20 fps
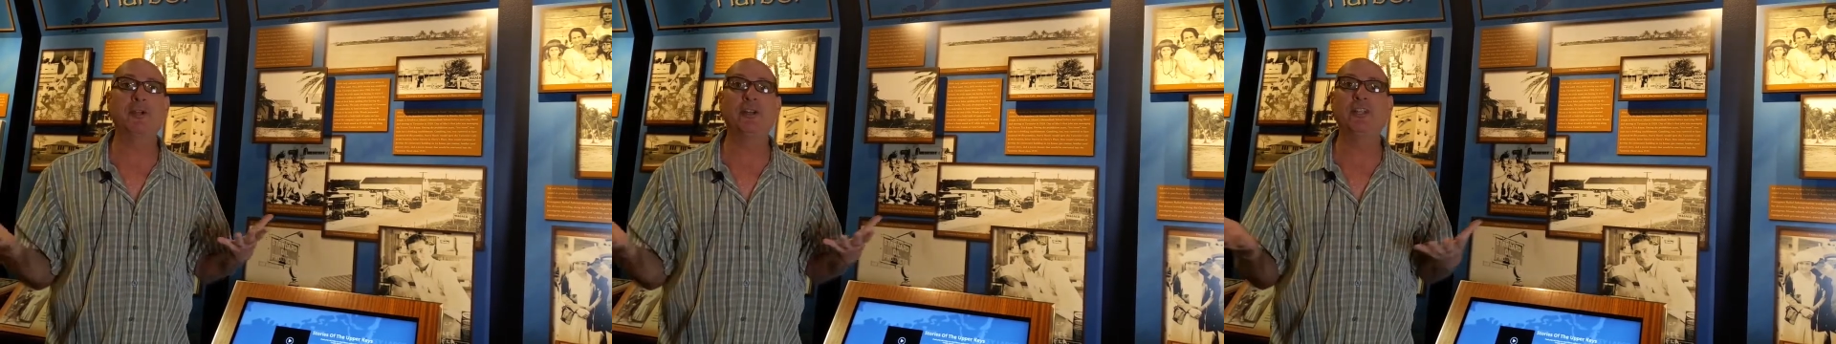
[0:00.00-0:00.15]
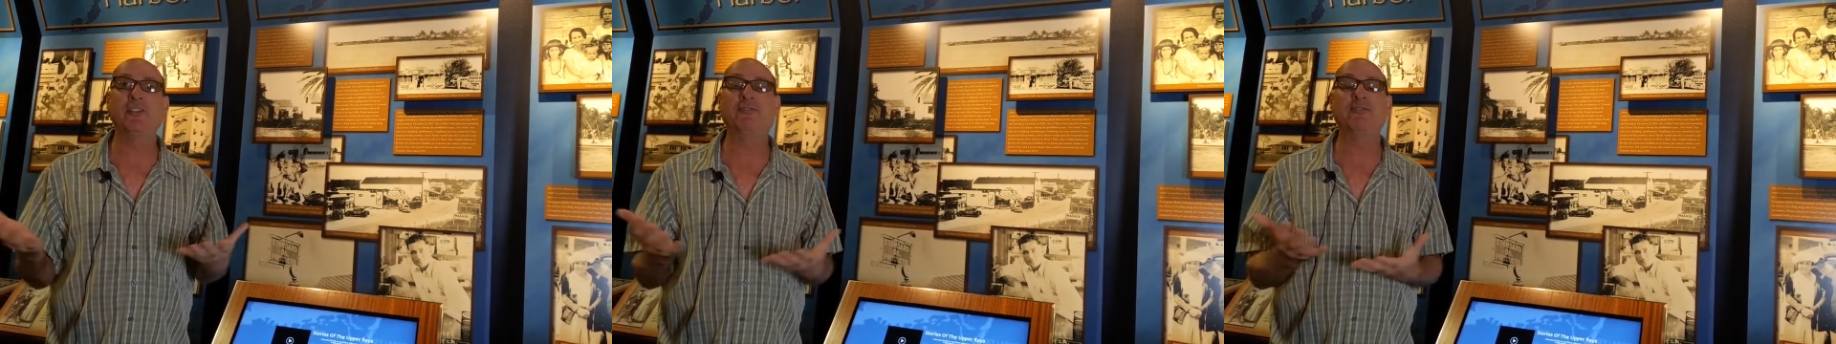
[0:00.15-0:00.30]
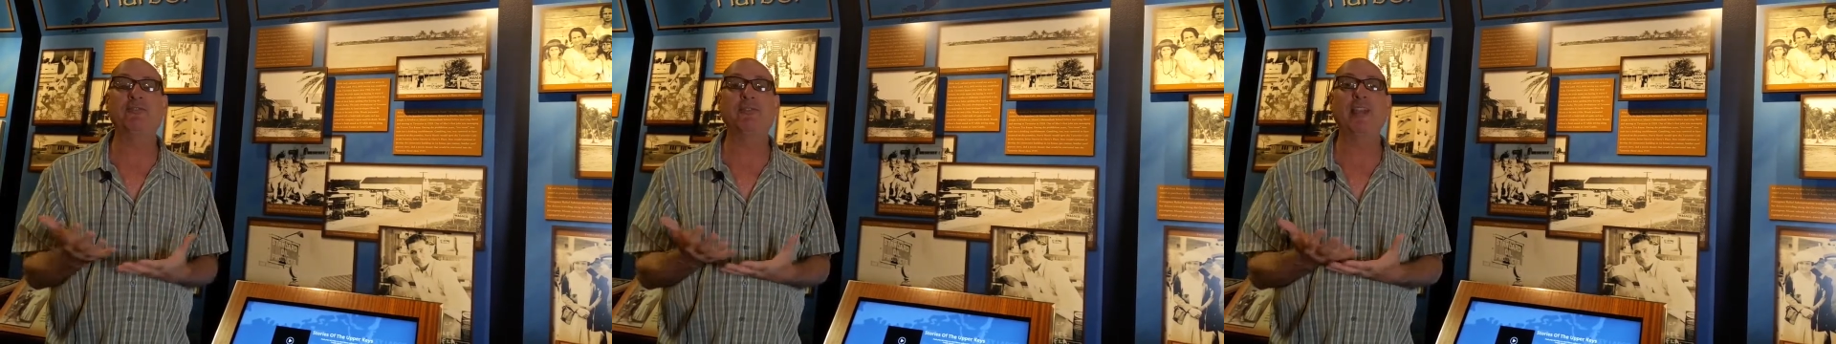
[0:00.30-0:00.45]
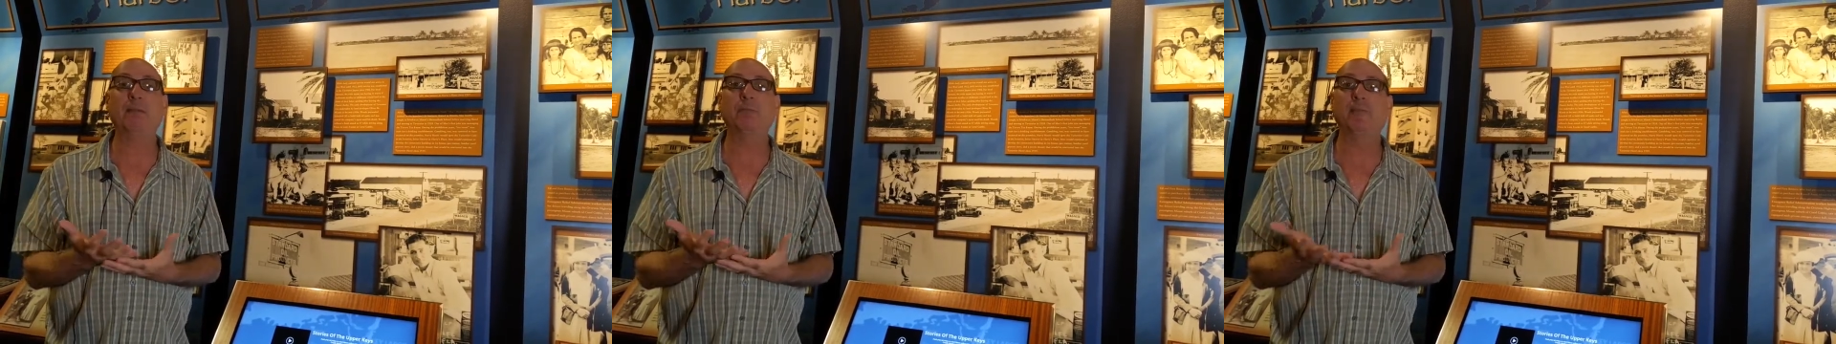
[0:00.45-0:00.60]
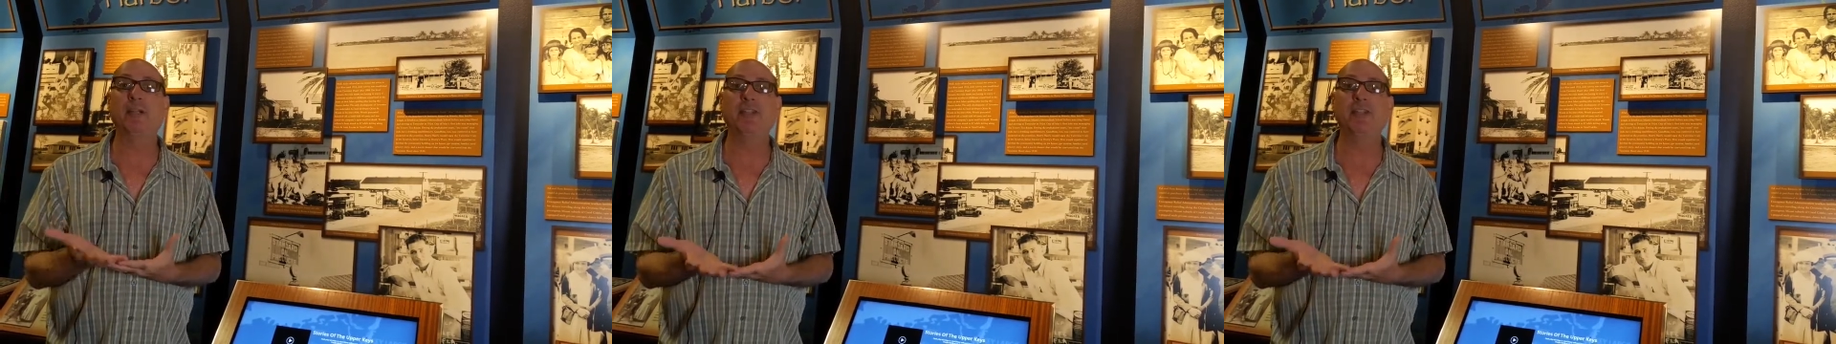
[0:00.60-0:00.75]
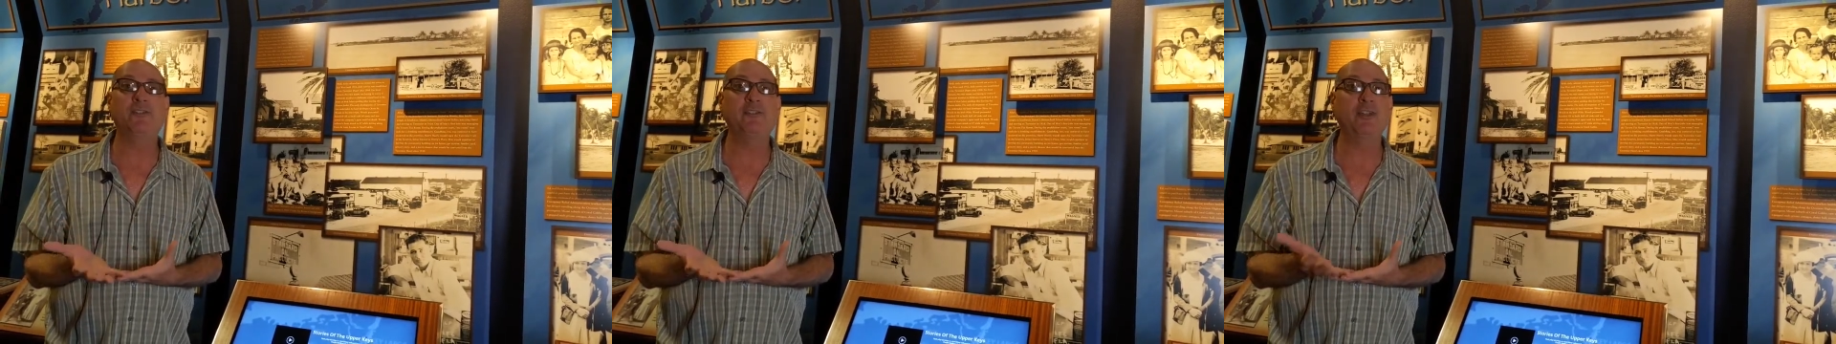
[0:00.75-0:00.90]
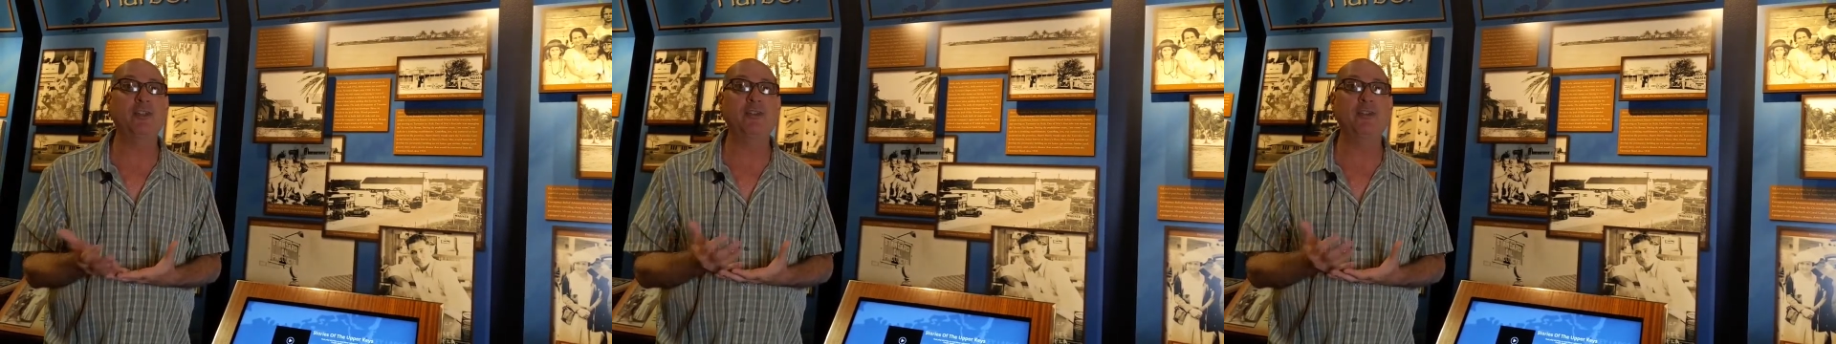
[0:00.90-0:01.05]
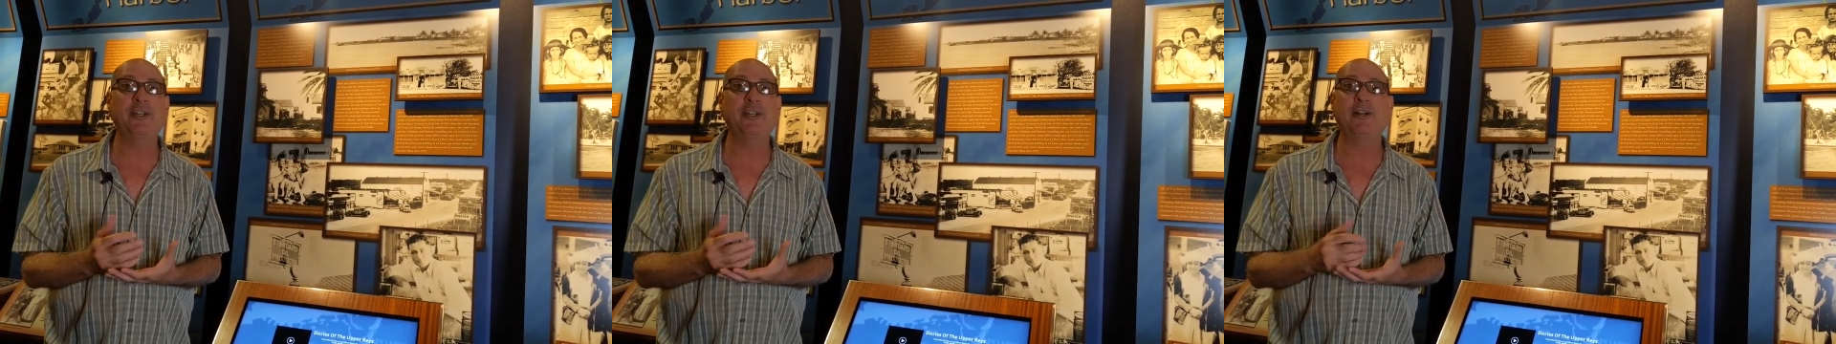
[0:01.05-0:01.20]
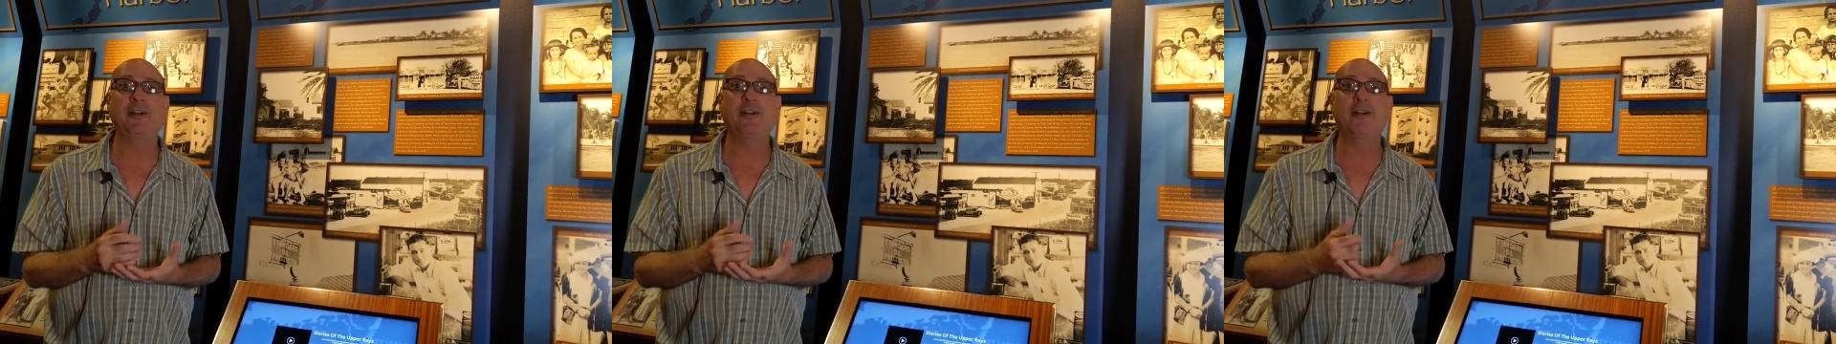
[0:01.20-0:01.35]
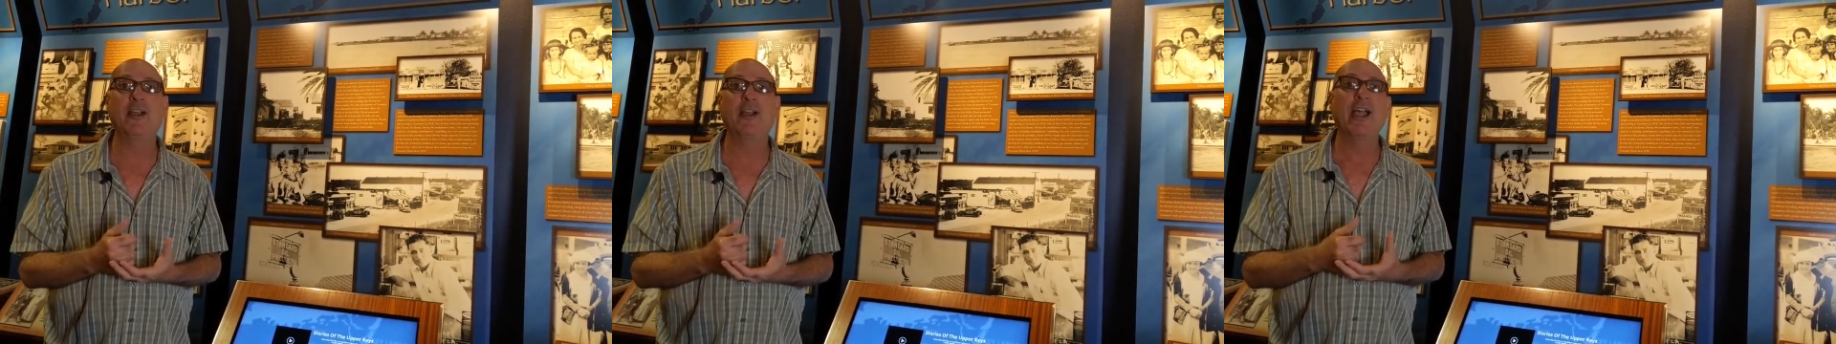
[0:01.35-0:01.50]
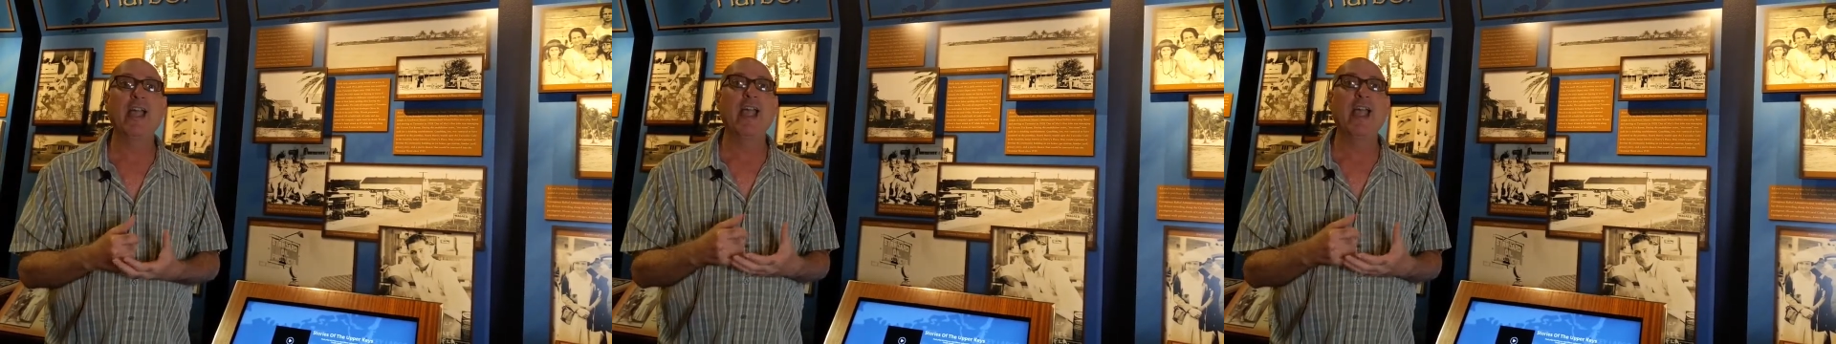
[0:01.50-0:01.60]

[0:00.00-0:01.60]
His family is still here,